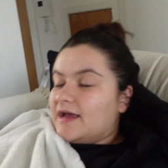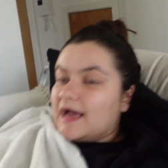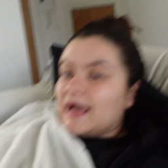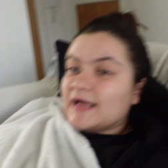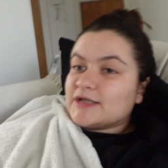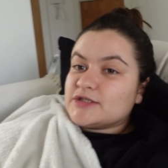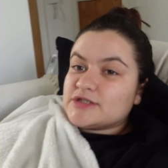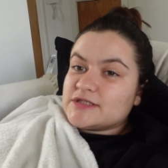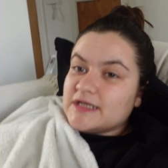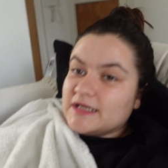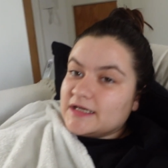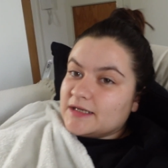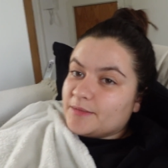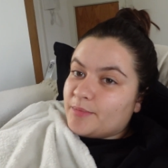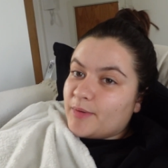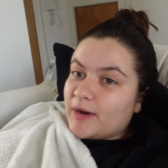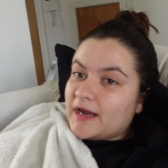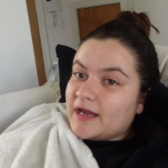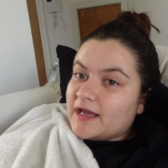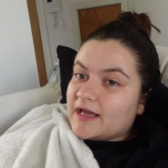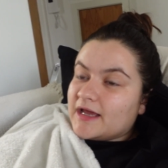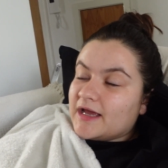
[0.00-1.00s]
I just need a
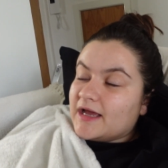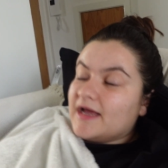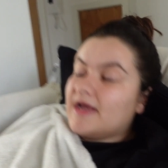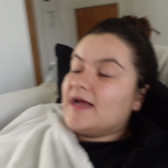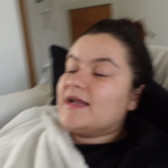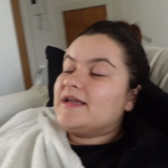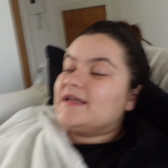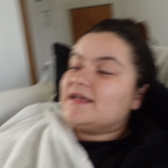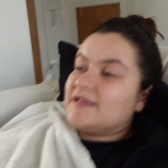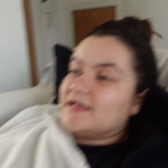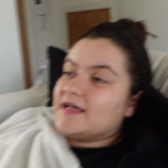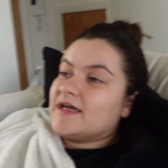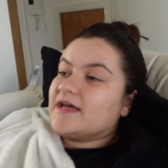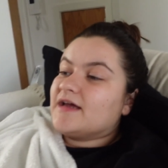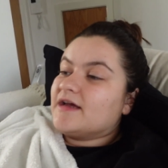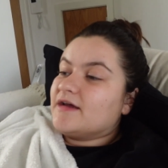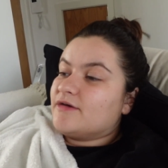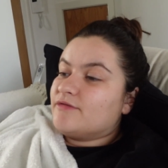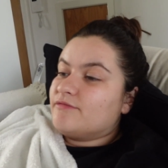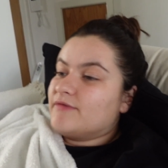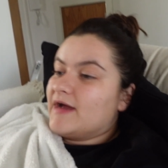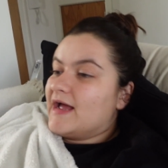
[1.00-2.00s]
break. I need
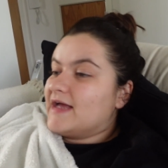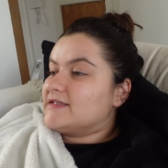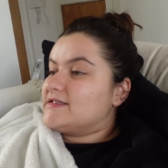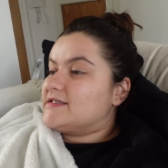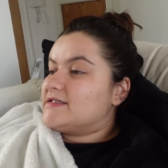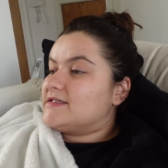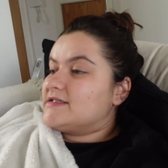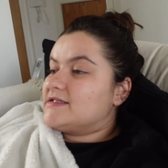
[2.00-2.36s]
a rest.